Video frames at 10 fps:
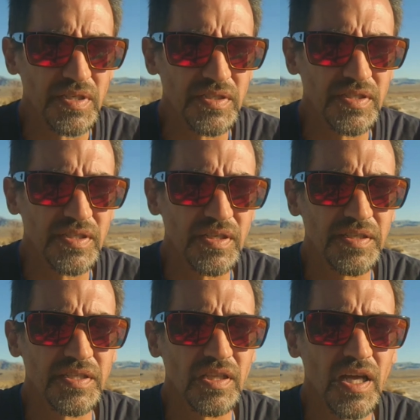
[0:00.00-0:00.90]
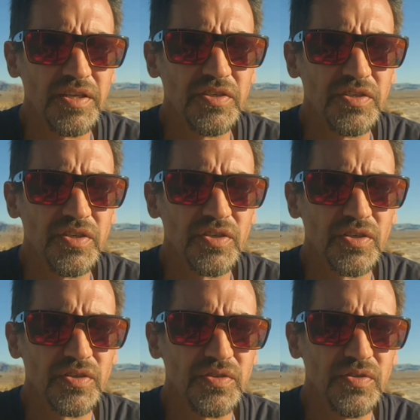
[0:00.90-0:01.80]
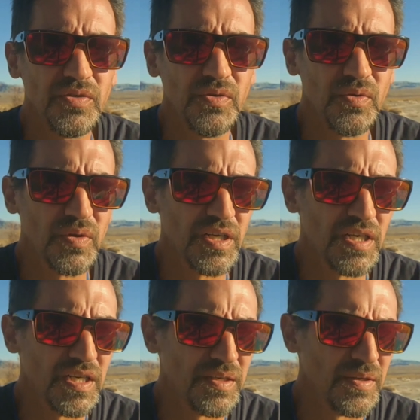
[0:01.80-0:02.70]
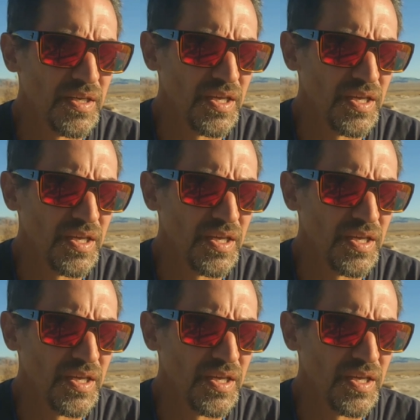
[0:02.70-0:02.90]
It's a lot easier to